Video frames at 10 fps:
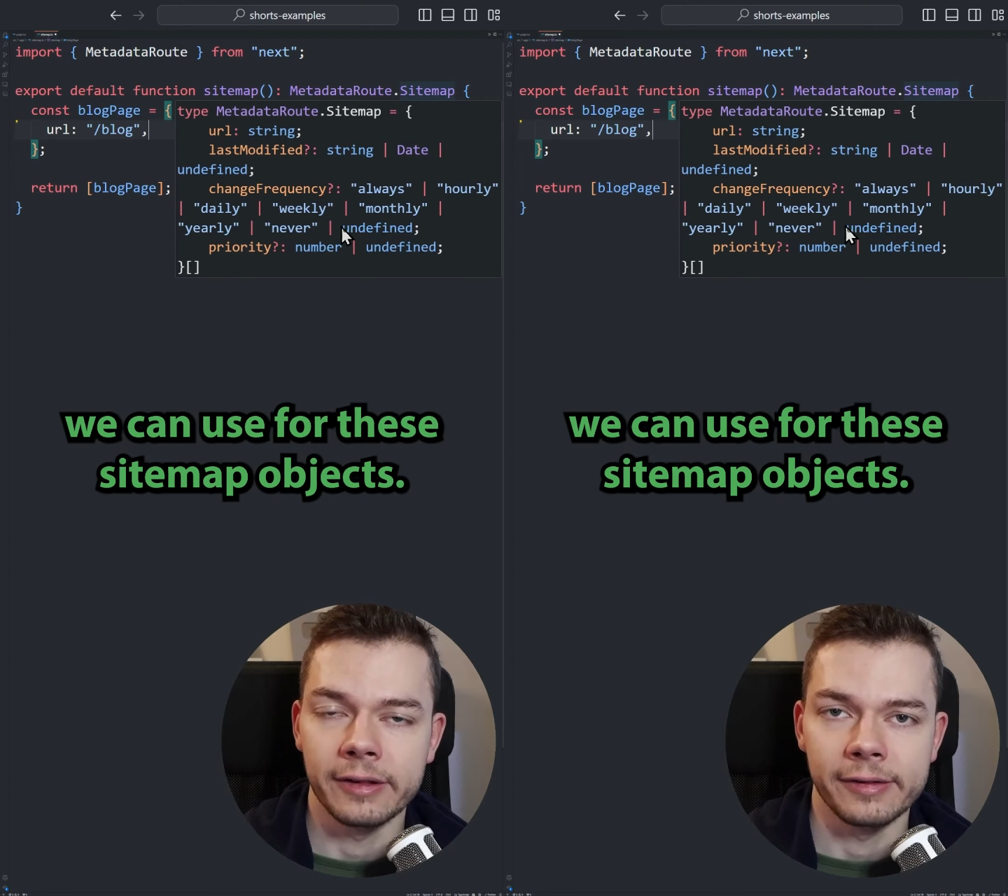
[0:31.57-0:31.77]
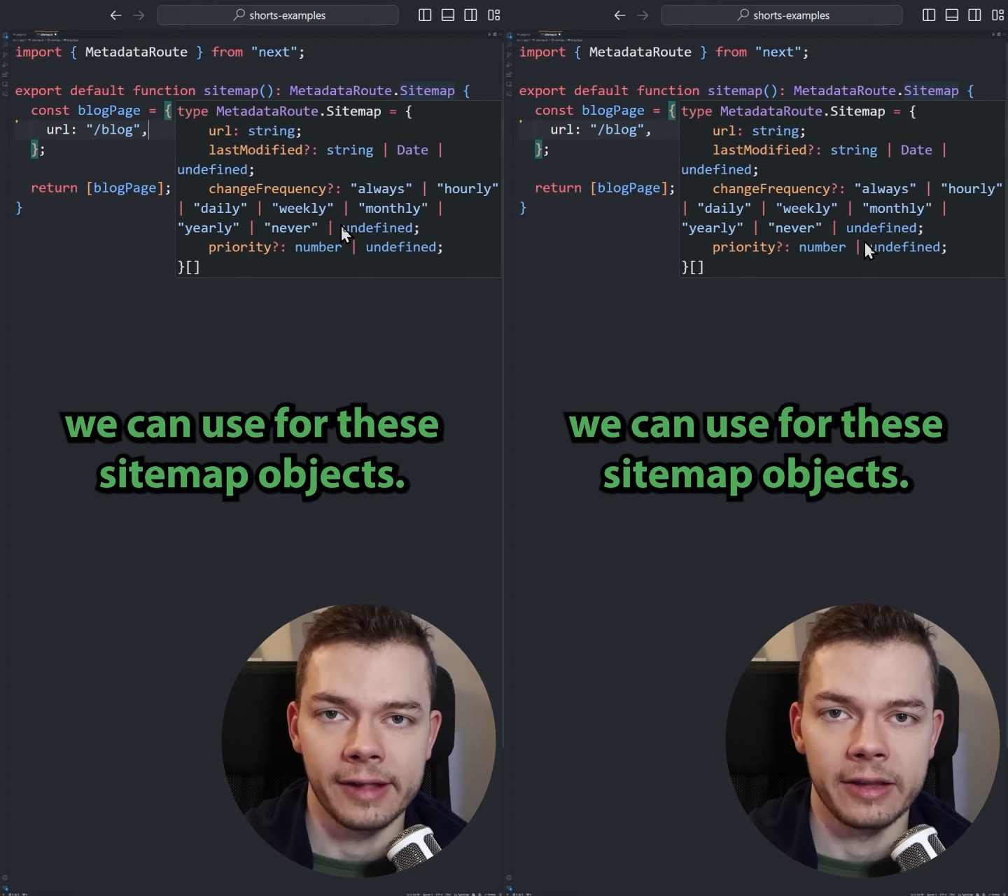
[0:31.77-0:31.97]

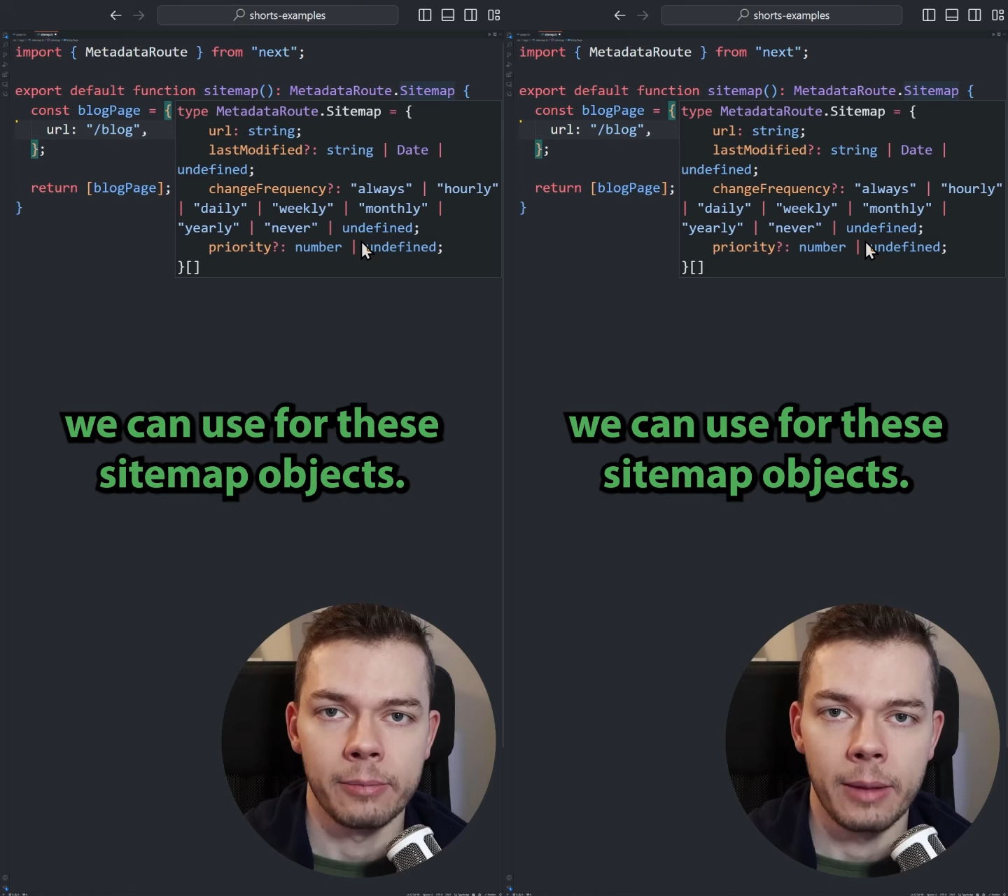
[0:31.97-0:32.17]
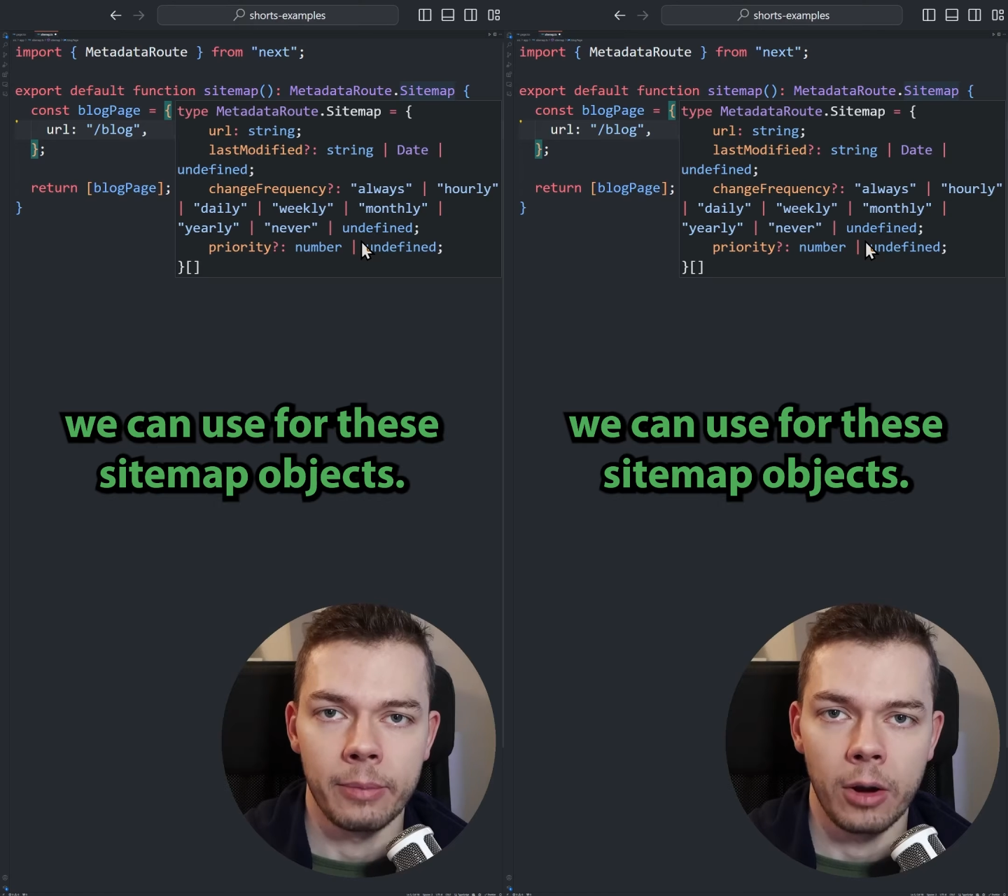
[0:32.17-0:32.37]

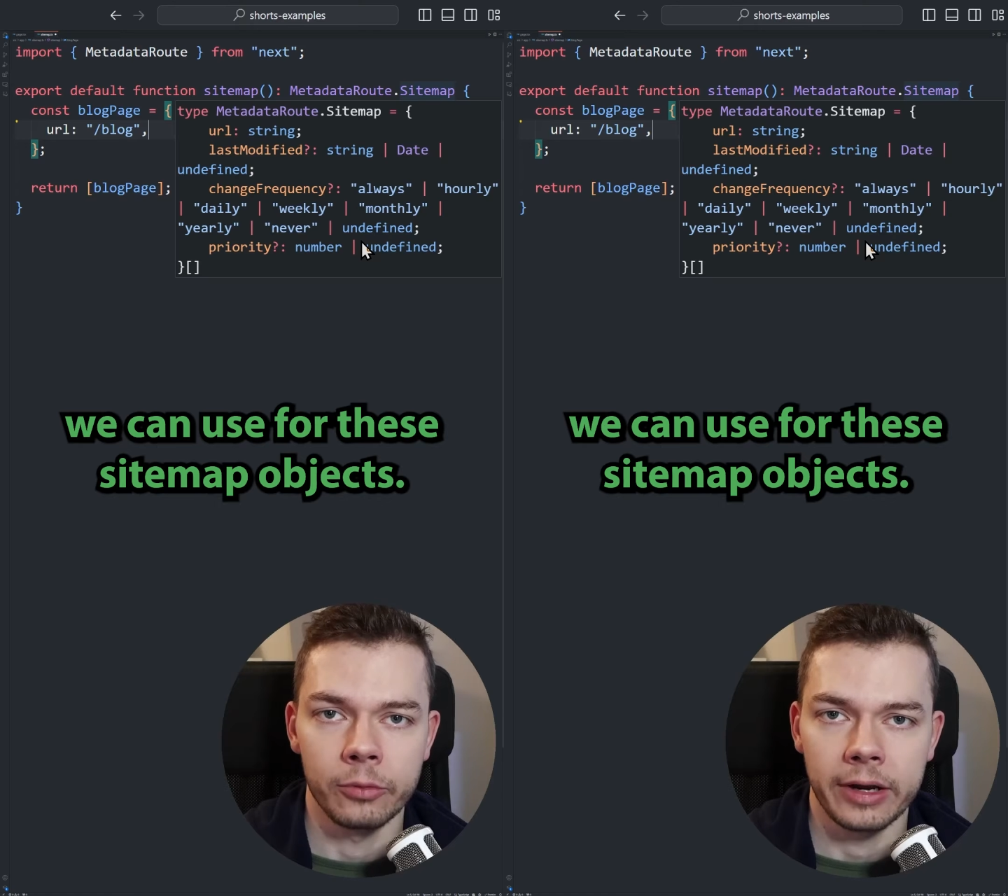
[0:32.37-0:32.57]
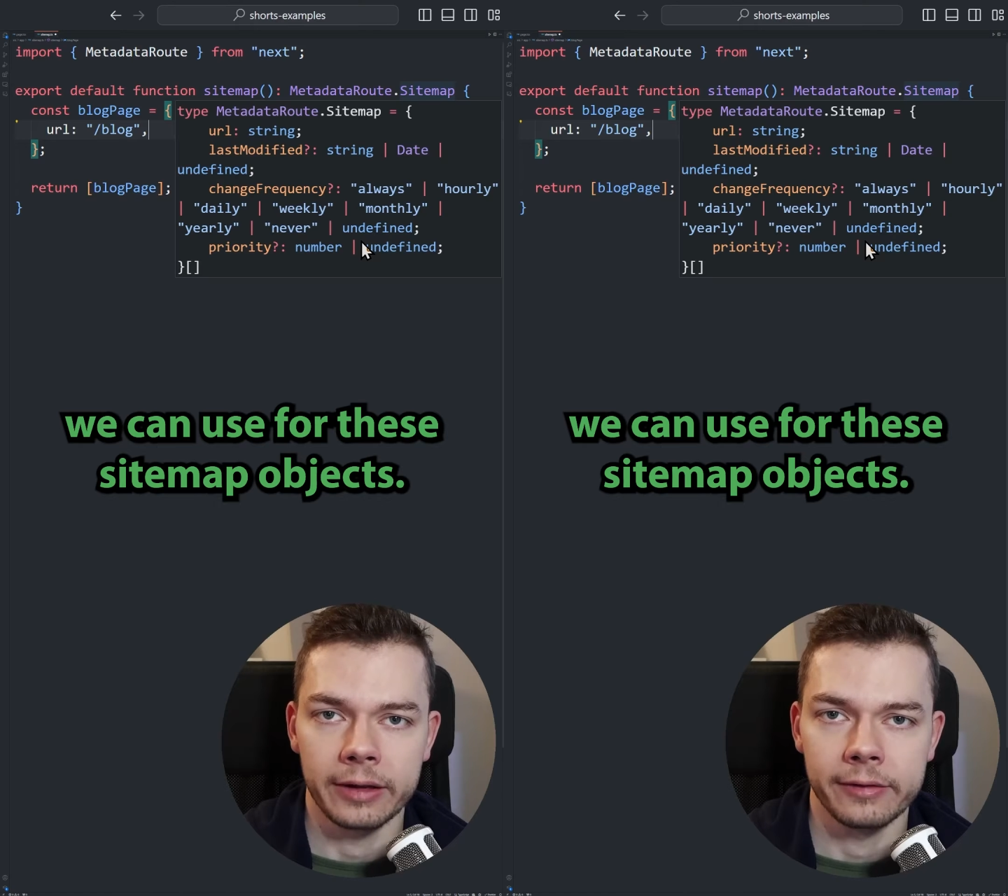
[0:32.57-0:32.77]
sitemap
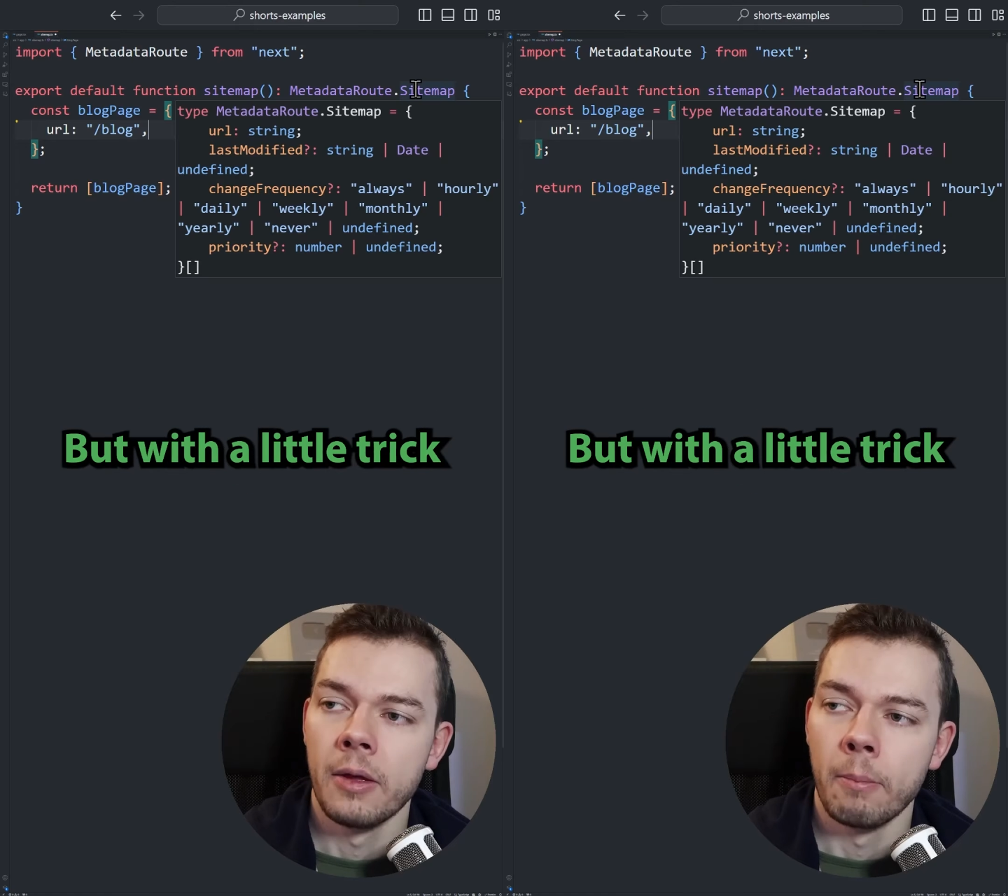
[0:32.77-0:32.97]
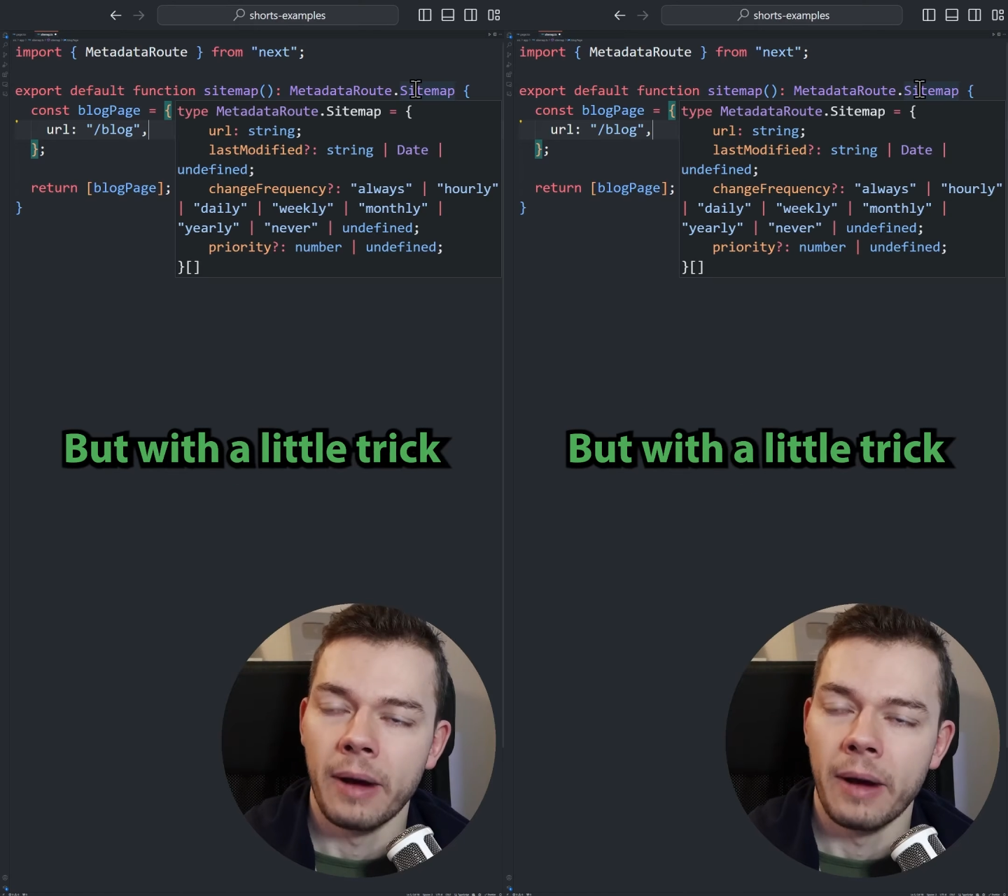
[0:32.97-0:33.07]
objects.